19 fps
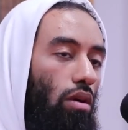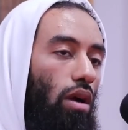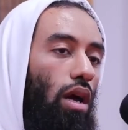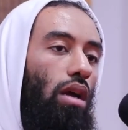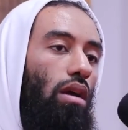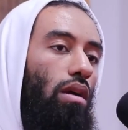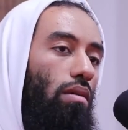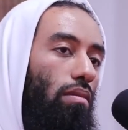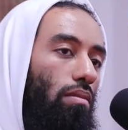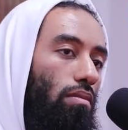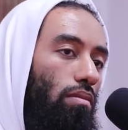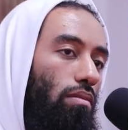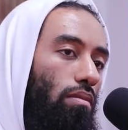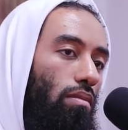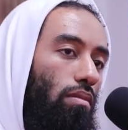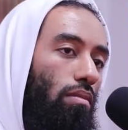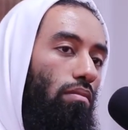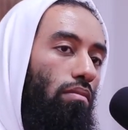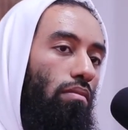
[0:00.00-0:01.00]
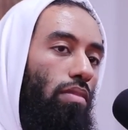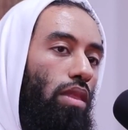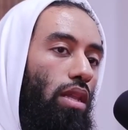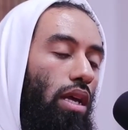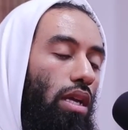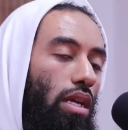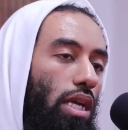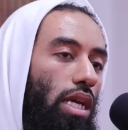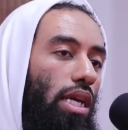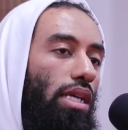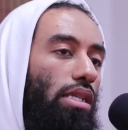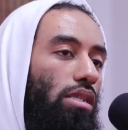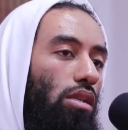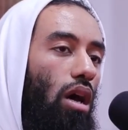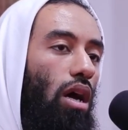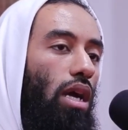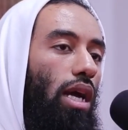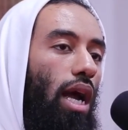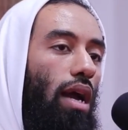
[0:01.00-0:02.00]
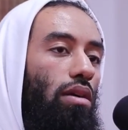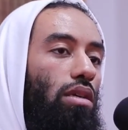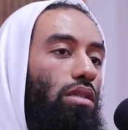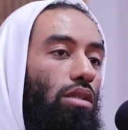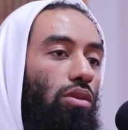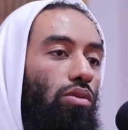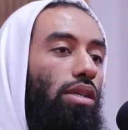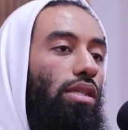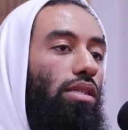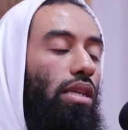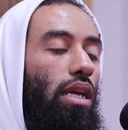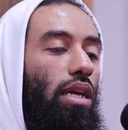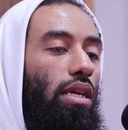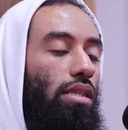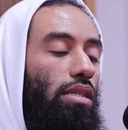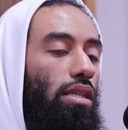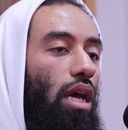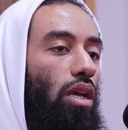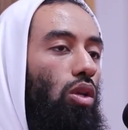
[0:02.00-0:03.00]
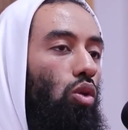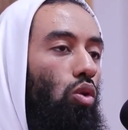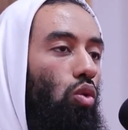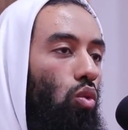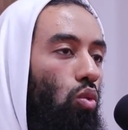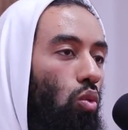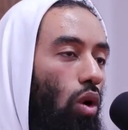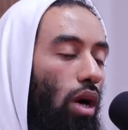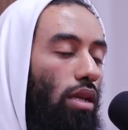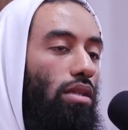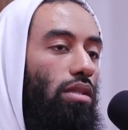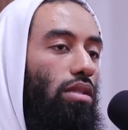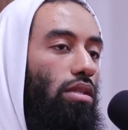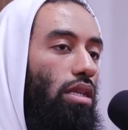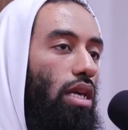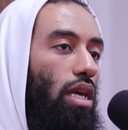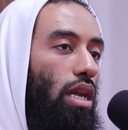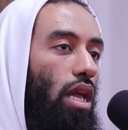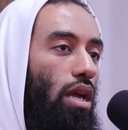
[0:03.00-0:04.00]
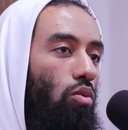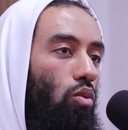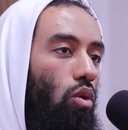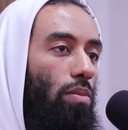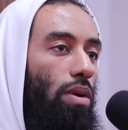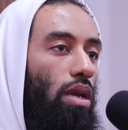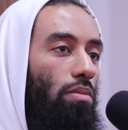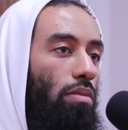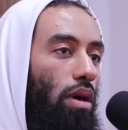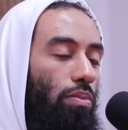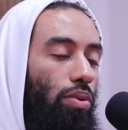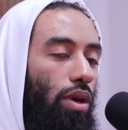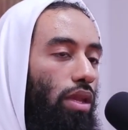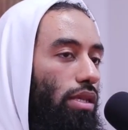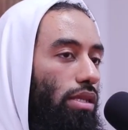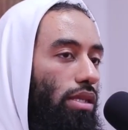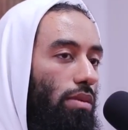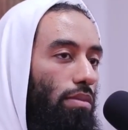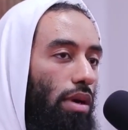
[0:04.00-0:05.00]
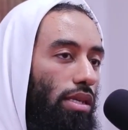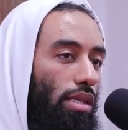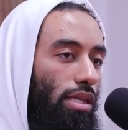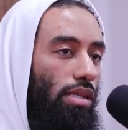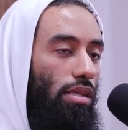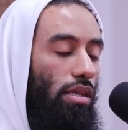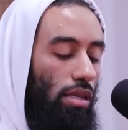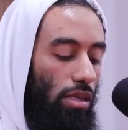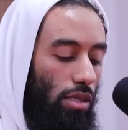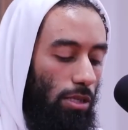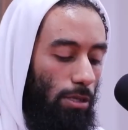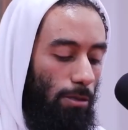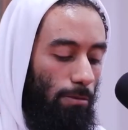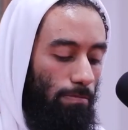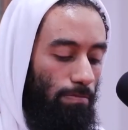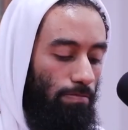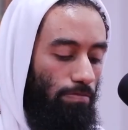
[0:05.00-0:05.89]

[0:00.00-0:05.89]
Right? And these are characteristics that you want in a woman, my brothers and my sisters.